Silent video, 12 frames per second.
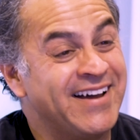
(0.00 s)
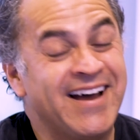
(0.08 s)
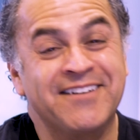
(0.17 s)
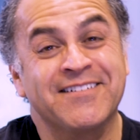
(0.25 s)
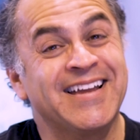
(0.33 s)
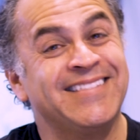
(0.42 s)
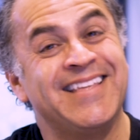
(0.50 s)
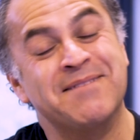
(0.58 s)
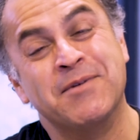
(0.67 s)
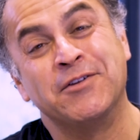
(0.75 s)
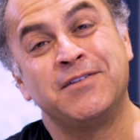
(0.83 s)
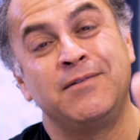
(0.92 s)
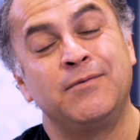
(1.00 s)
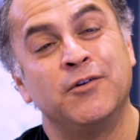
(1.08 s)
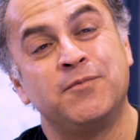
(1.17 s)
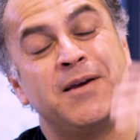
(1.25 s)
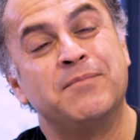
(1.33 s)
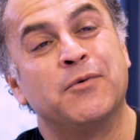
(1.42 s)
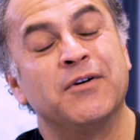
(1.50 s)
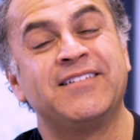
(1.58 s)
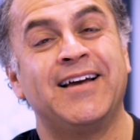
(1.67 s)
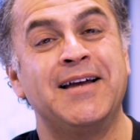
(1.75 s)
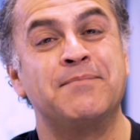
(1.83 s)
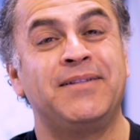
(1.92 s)
I don't get that. Most of you will spend more
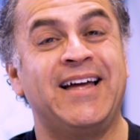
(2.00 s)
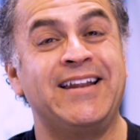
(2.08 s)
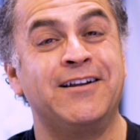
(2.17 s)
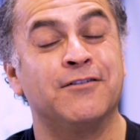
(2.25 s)
time planning